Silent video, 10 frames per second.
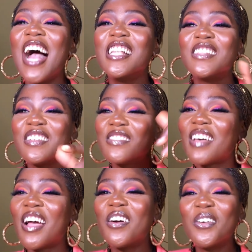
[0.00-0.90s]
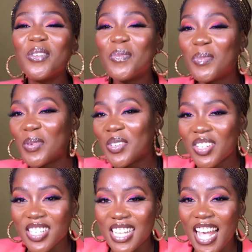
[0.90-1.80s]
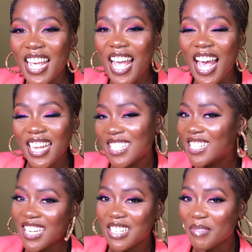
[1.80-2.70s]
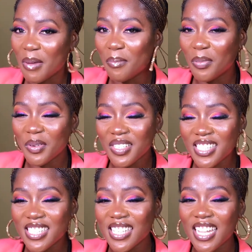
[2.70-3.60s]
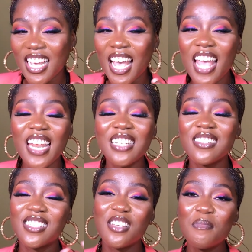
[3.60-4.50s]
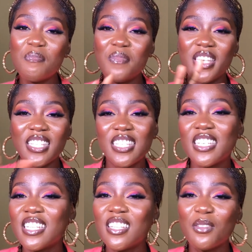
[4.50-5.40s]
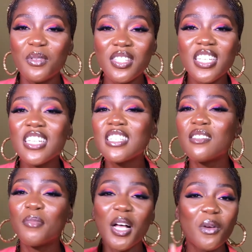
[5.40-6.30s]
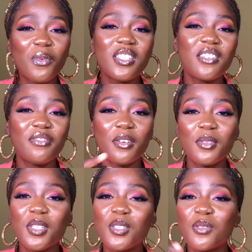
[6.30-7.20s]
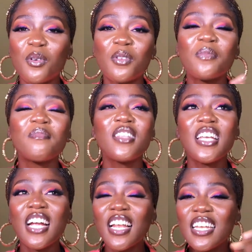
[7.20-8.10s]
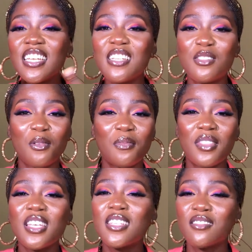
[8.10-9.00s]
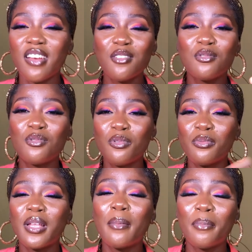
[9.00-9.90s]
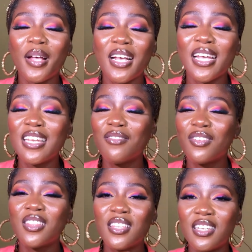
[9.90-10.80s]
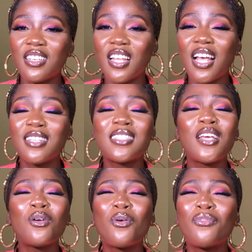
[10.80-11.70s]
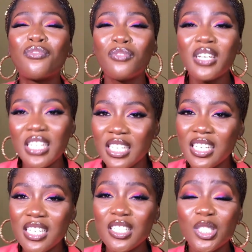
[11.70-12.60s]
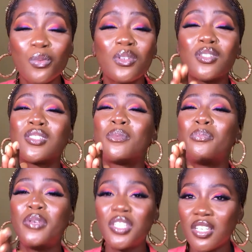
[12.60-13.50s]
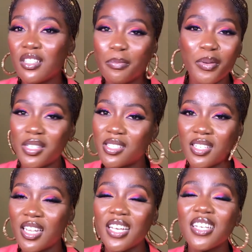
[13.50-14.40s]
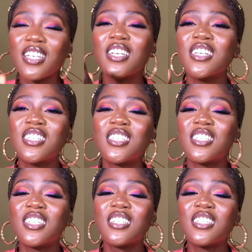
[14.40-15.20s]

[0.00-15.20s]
those my old products that I had then in my box. Like I now started mixing those things back with the foundation, cleaning some things, trying to do them back and everything. And thankfully, she was such a patient person. Like she's